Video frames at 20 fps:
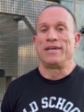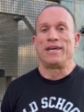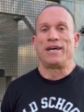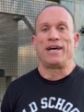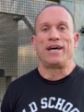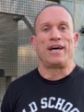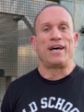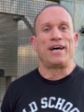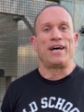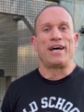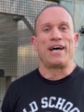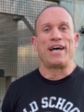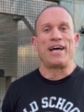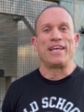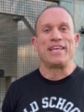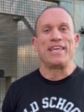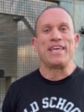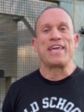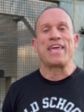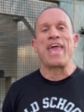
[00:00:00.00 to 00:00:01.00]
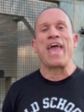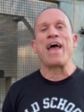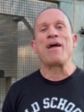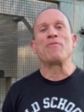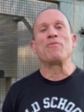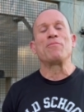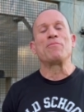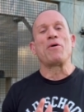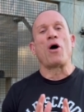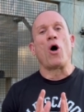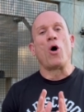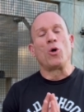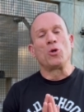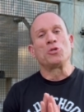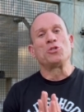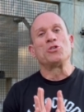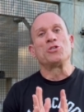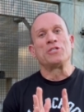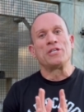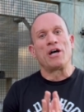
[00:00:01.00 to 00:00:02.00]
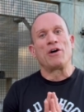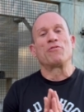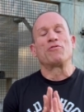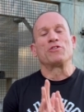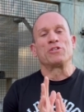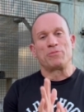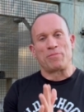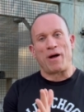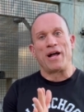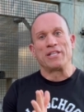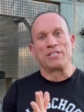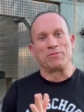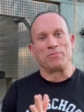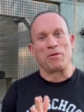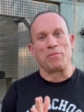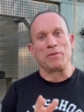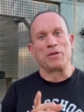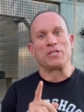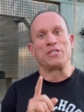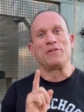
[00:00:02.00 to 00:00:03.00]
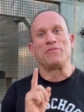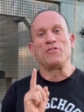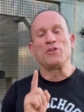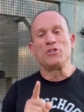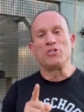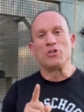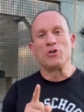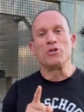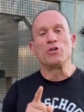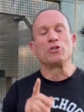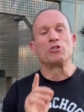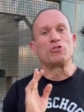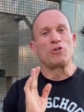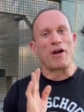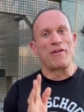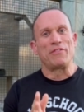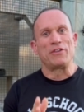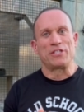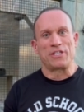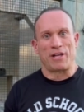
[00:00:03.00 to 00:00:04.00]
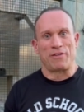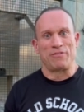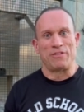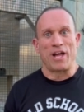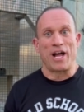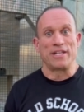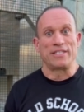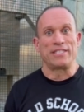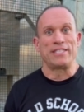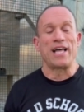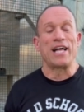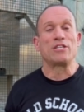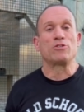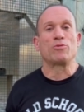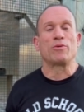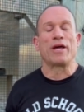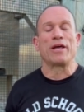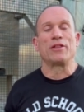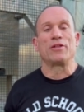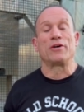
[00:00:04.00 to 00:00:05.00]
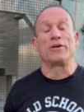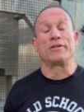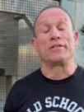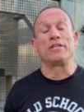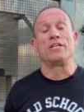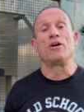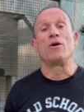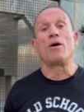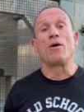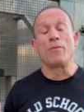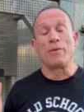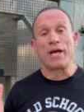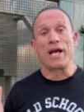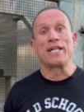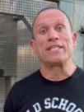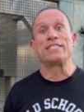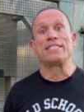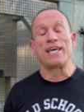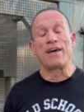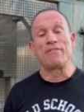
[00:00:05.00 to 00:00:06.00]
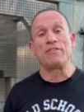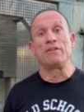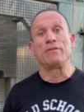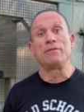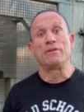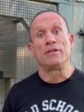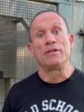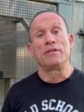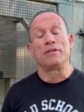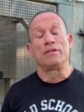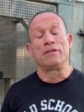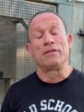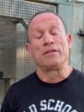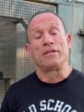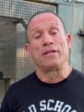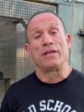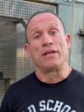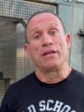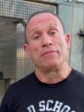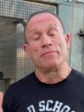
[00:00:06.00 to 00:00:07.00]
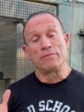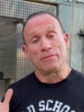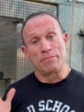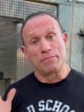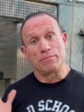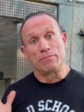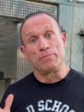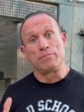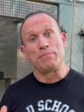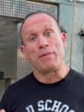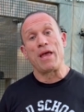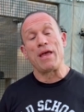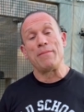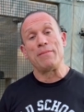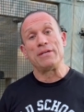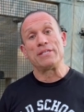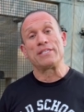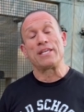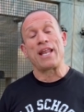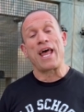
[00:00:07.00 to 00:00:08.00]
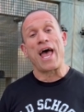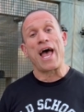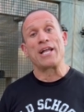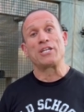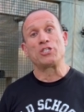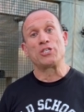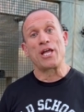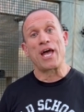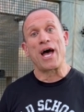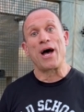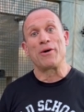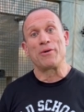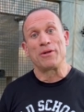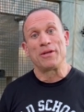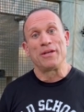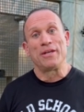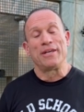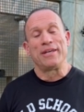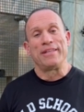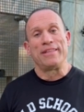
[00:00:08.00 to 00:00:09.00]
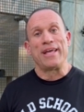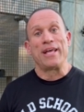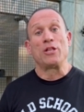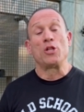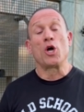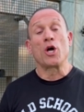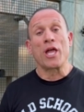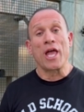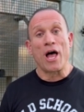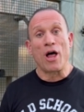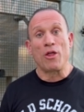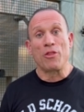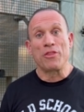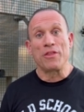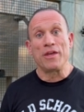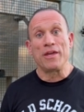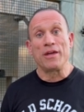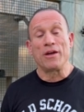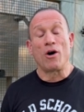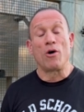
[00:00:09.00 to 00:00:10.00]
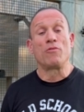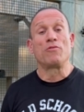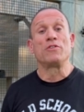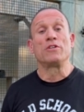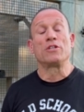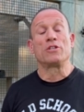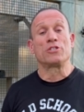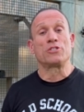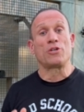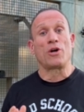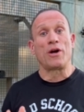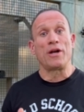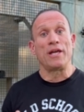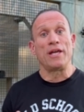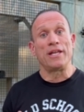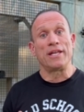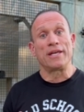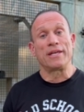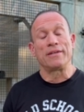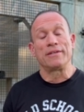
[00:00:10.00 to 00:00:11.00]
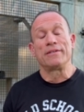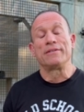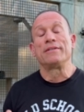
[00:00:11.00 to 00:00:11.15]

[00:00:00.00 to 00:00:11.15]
uh, you can't hold yourself responsible because if you do, you'll drive yourself nuts. And that's what I learned. You know what? We got seven babies that hatched out. They look healthy. Hopefully they'll start eating.